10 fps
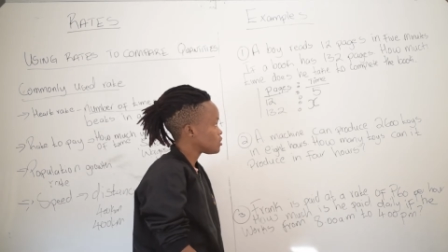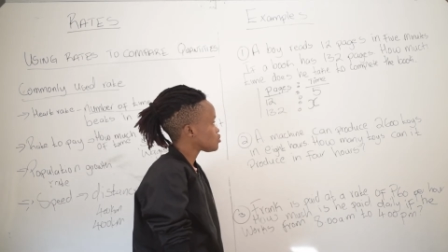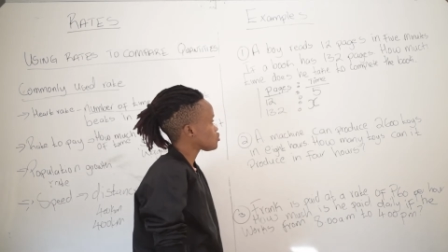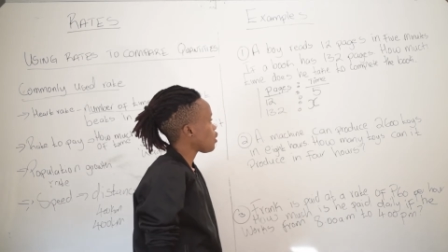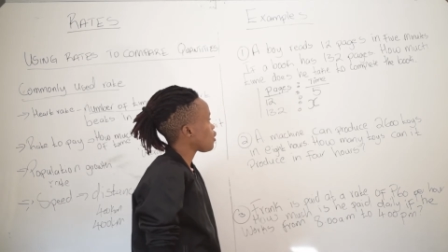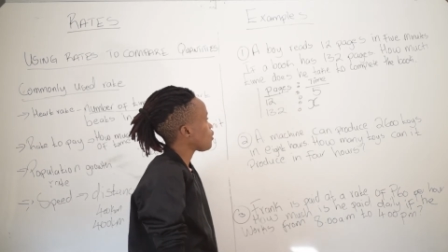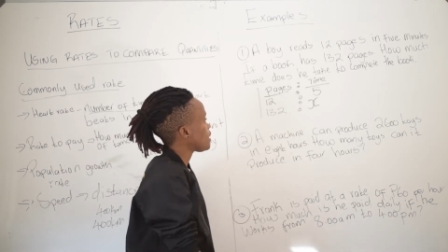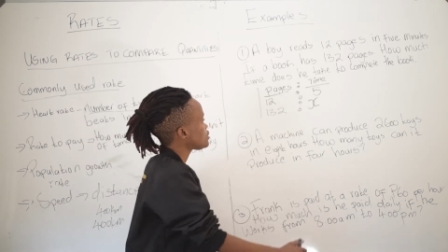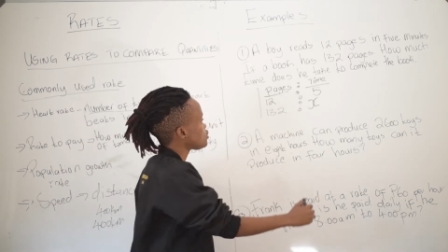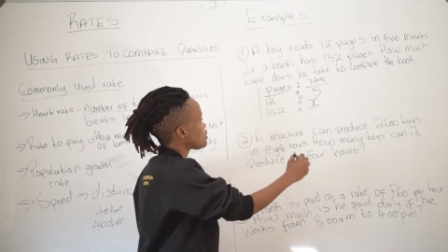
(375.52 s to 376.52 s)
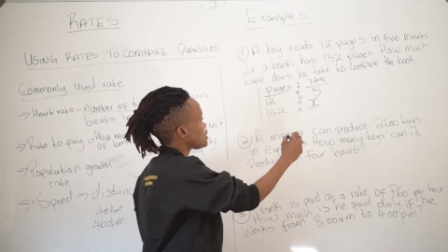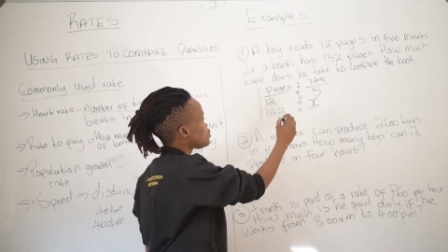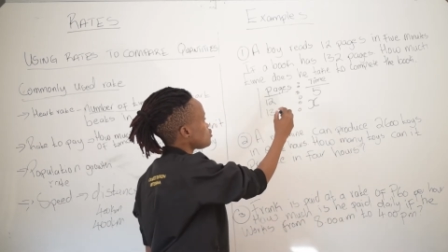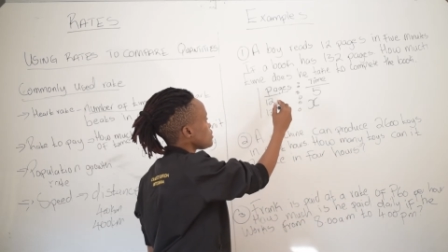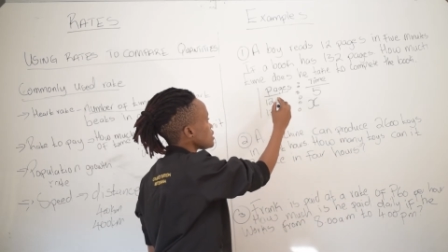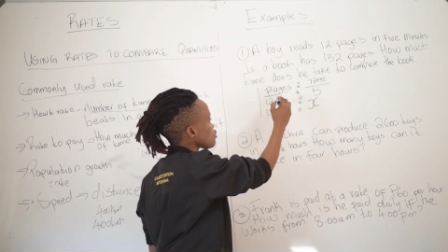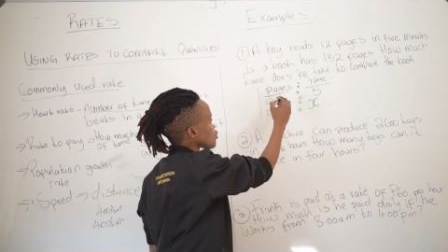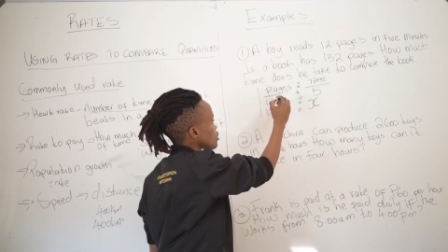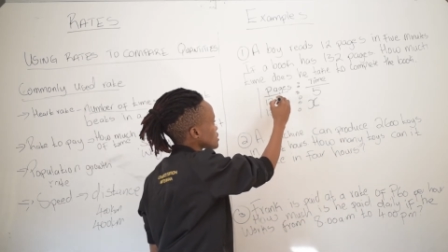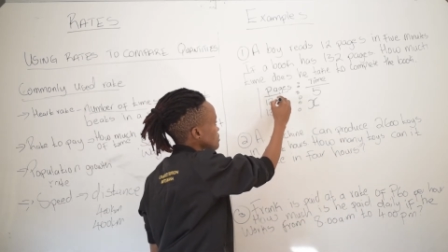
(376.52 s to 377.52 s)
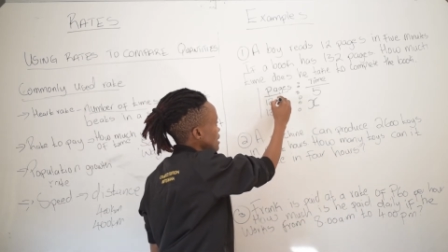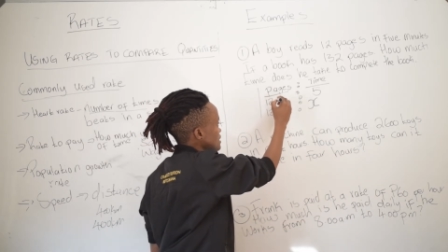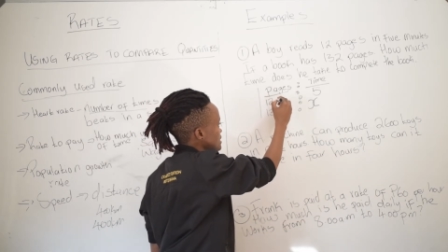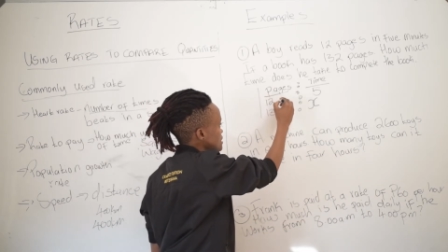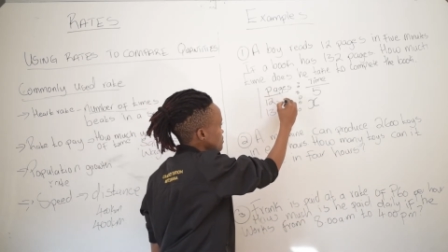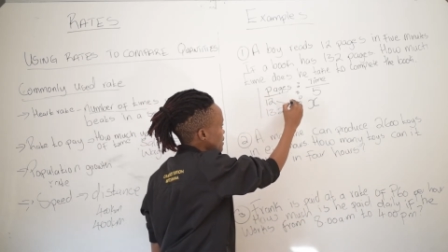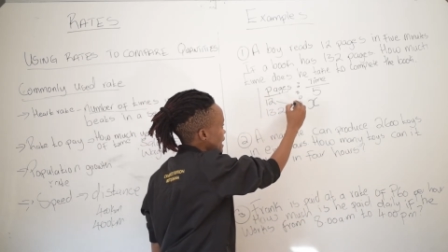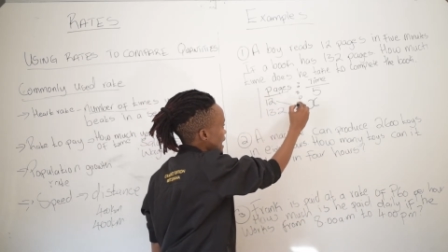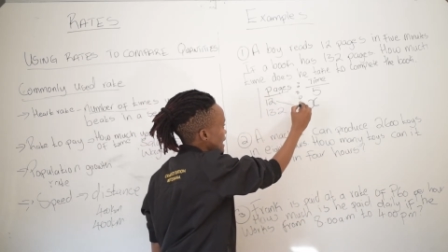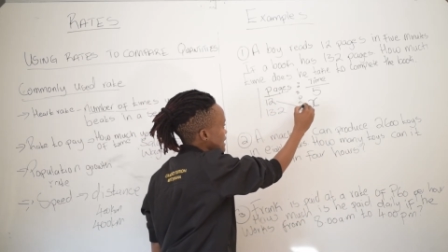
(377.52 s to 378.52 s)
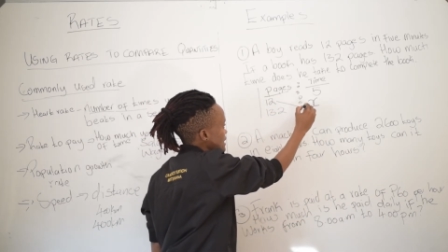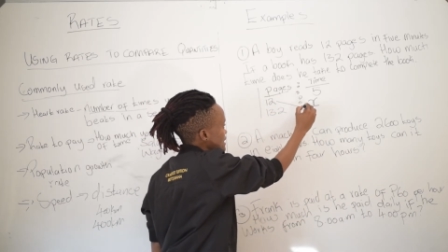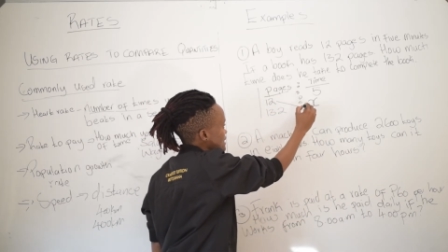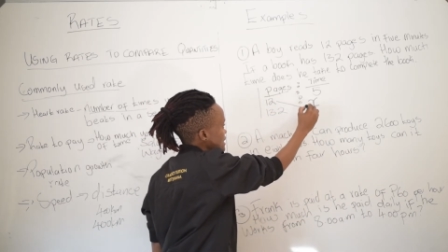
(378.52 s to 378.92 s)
So what do? We cross multiply.